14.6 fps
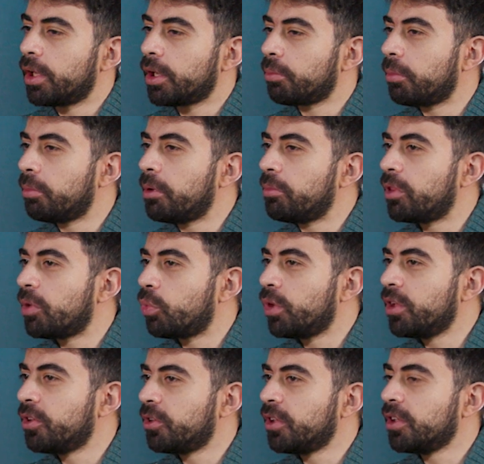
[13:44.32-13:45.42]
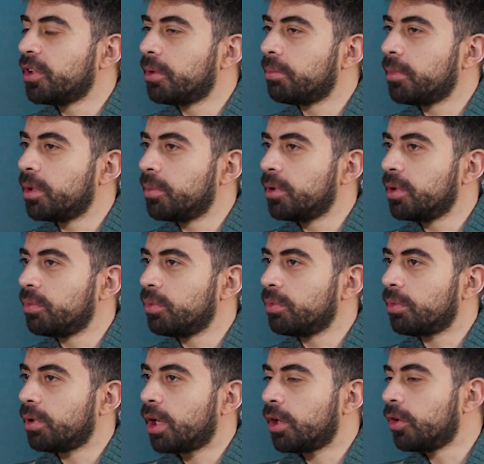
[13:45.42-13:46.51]
like maybe the one thing that maybe
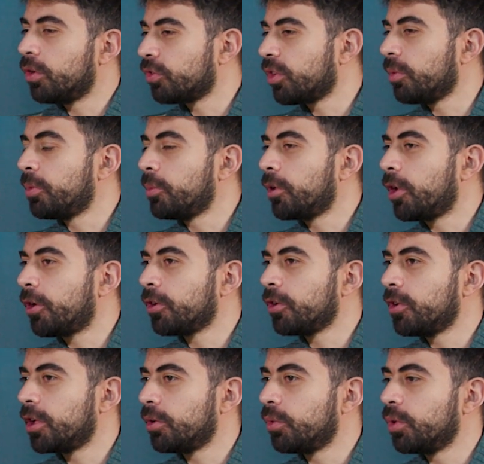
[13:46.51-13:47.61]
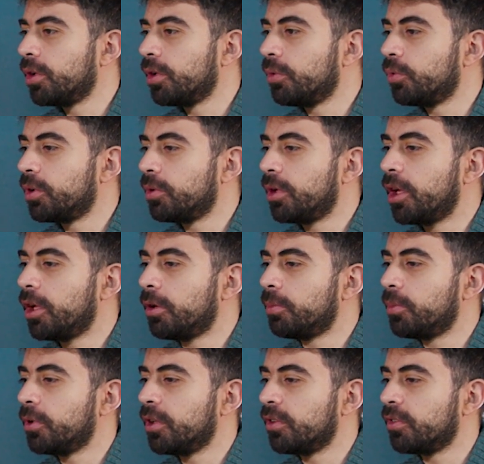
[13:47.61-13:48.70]
I don't know. Some people argue that will will
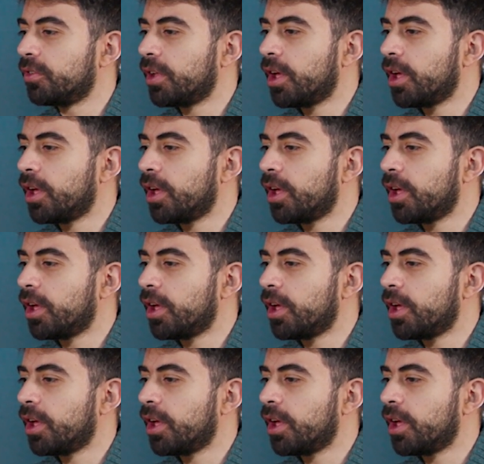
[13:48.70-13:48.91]
help is